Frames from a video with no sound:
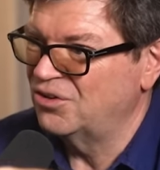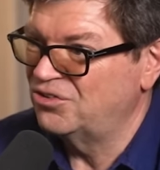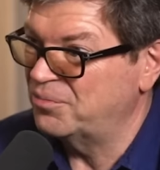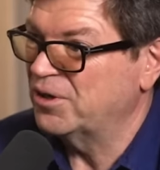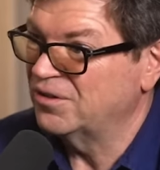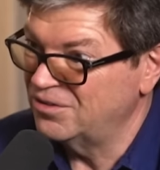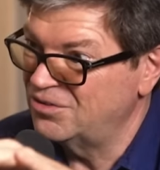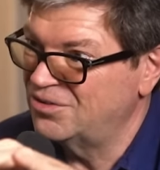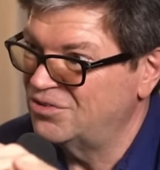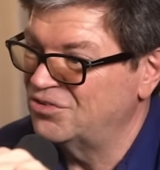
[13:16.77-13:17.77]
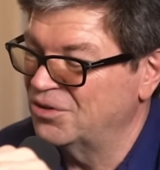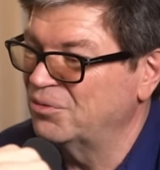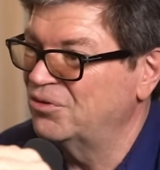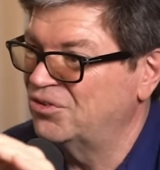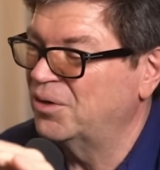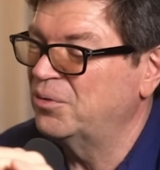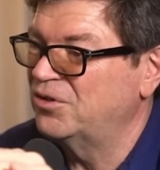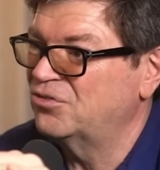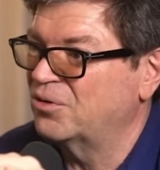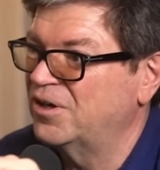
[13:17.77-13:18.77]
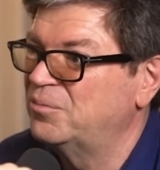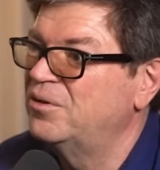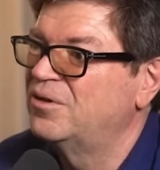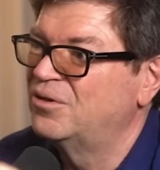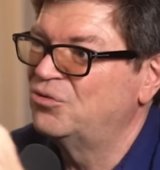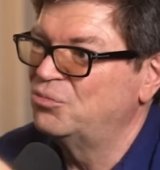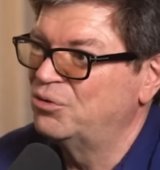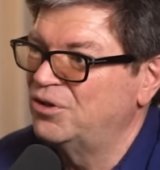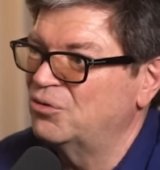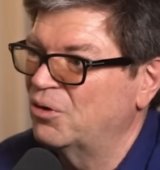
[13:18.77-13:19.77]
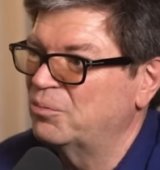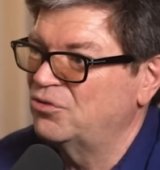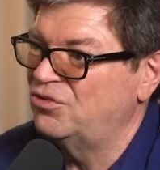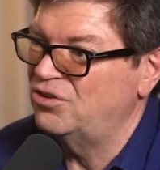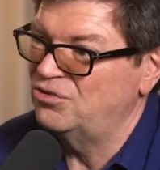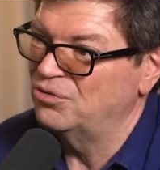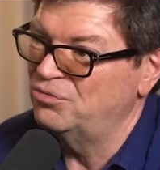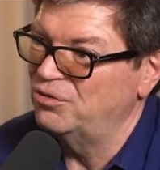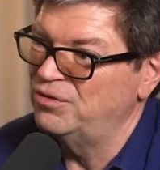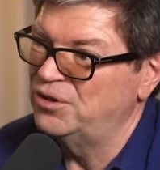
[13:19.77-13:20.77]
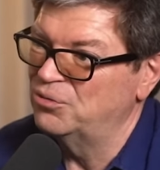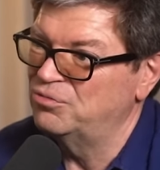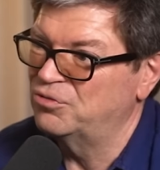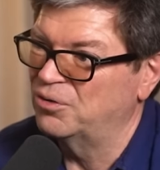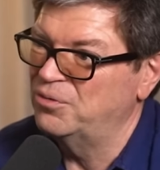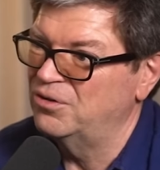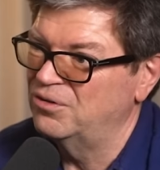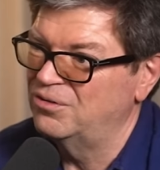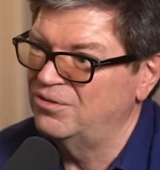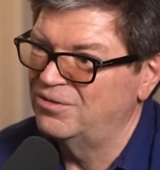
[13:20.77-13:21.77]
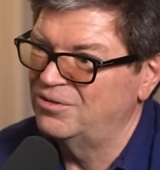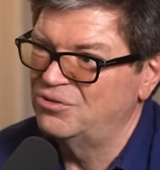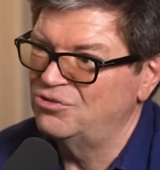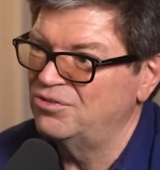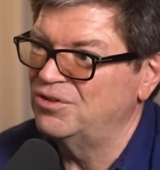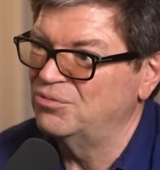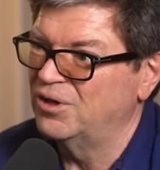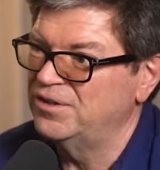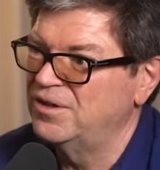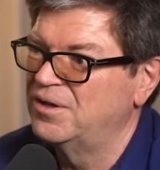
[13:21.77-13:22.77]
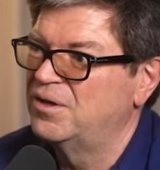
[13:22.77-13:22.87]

a JEPA system of the type I described to predict the representation of the full video from the, the shifted one.